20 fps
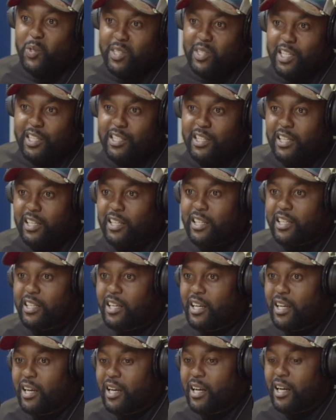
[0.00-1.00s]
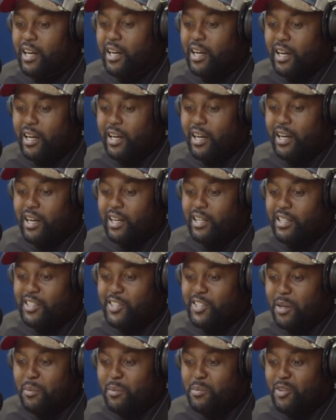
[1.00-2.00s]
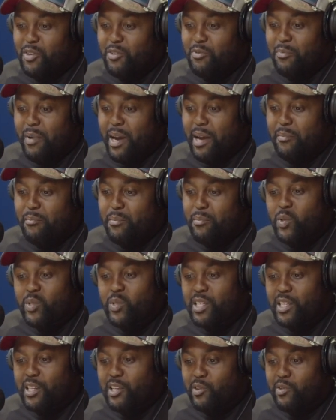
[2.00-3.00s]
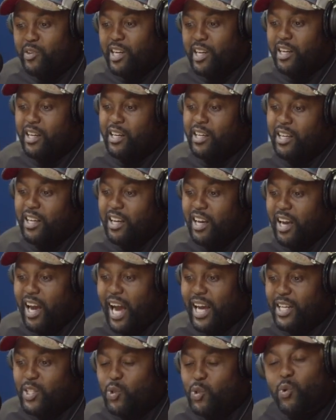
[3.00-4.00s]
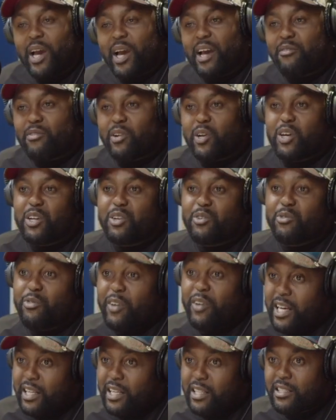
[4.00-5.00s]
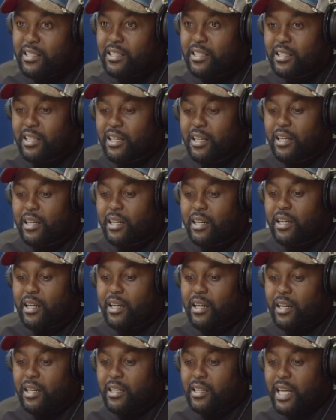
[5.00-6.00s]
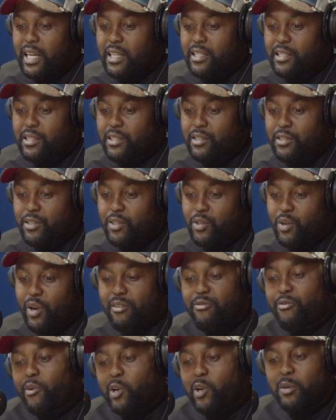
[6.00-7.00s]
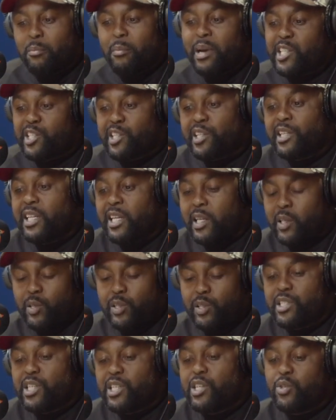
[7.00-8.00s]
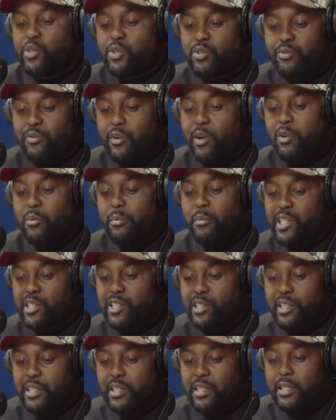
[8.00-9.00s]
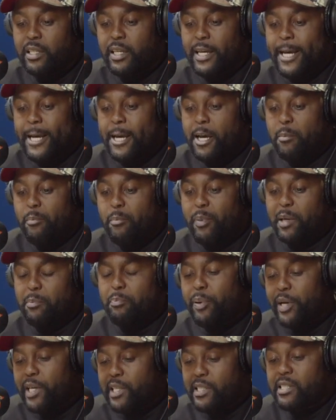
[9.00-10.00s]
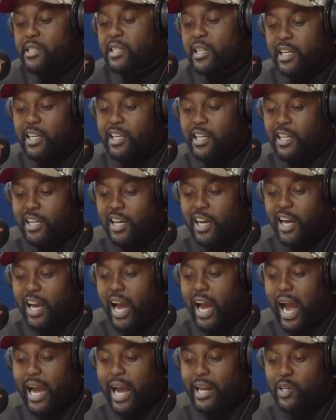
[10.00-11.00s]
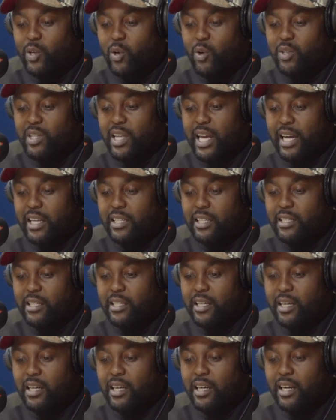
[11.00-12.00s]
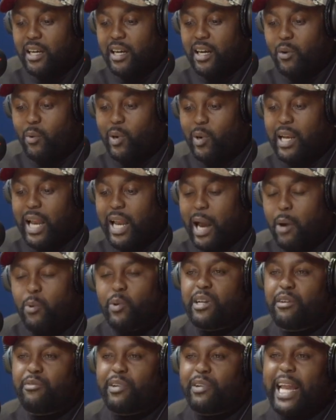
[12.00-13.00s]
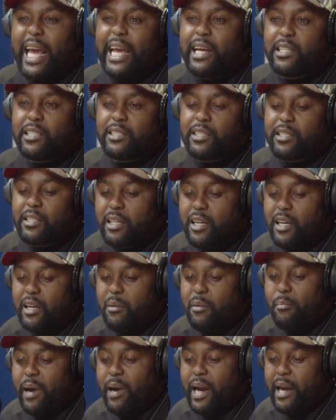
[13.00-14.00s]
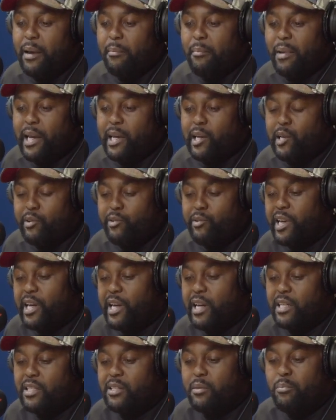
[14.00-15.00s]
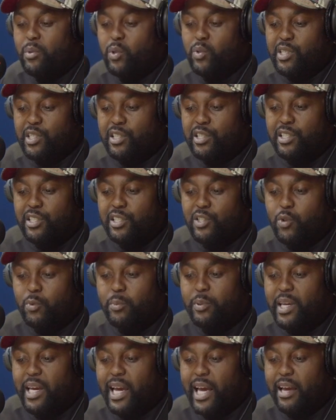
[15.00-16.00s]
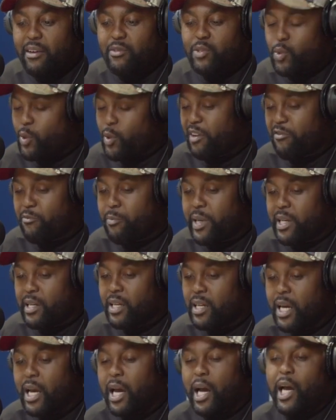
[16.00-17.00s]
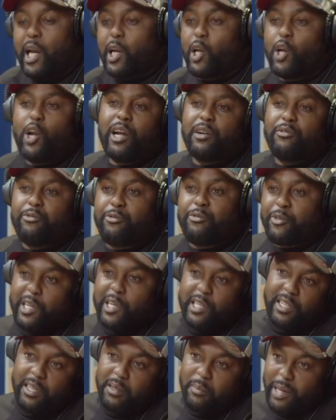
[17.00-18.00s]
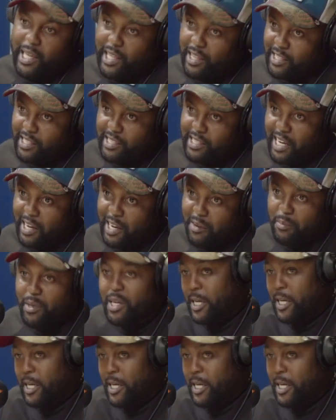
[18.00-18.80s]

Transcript: musician. Uh, in terms of my music career, I do have a lot of fans mm-hmm. uh, that you know I followed my journey and continue to follow my journey. But personally, I know that. Uh, well, I would have liked my my career as a musician to be ha- to have been a lot further by mm-hmm. this time.